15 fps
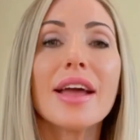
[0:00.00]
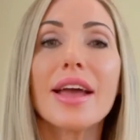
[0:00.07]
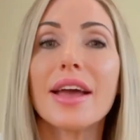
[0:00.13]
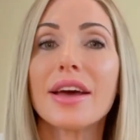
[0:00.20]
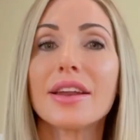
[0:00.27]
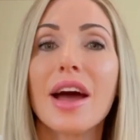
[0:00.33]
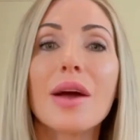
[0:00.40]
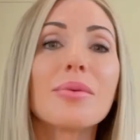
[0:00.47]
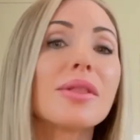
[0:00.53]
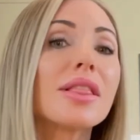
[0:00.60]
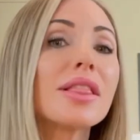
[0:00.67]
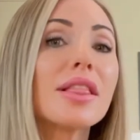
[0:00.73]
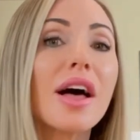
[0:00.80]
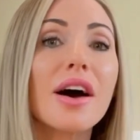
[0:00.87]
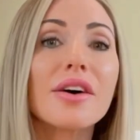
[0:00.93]
And I would
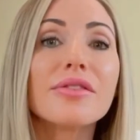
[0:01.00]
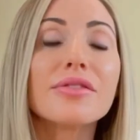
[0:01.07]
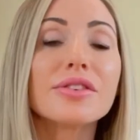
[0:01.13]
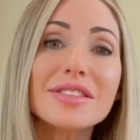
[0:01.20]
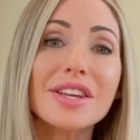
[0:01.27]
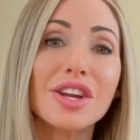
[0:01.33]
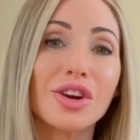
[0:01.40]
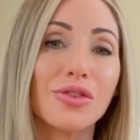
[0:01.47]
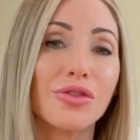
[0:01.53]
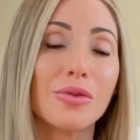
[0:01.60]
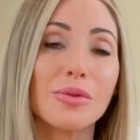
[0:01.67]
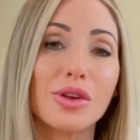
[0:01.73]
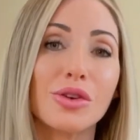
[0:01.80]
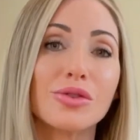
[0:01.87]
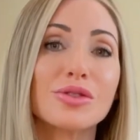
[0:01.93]
love to hear from
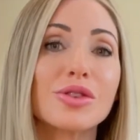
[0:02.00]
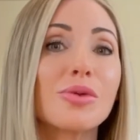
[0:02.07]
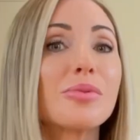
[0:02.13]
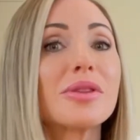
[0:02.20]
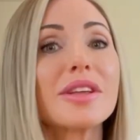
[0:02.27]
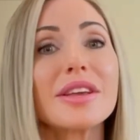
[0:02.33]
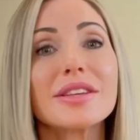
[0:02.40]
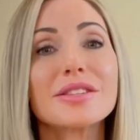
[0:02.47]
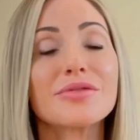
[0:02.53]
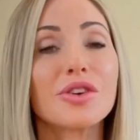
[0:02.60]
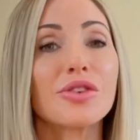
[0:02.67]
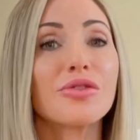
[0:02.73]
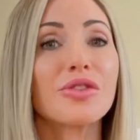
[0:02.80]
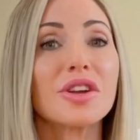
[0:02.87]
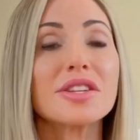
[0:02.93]
you. So please feel
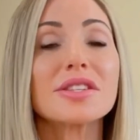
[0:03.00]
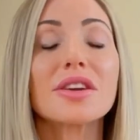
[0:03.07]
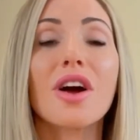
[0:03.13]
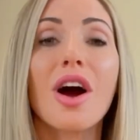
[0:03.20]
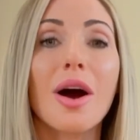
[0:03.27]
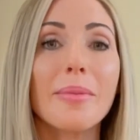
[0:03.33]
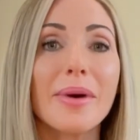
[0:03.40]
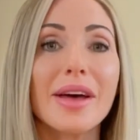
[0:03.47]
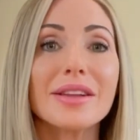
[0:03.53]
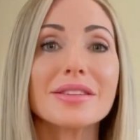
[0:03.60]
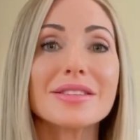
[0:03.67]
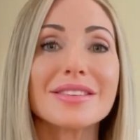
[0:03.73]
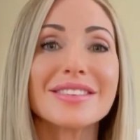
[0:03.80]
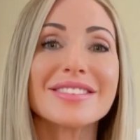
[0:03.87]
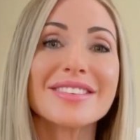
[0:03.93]
free to
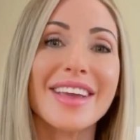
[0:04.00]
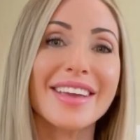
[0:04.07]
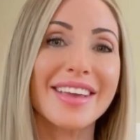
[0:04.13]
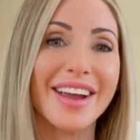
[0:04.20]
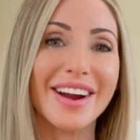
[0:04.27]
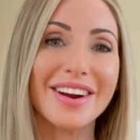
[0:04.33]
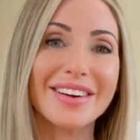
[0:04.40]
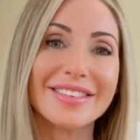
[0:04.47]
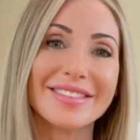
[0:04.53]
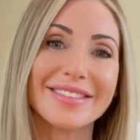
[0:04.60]
comment. Take care.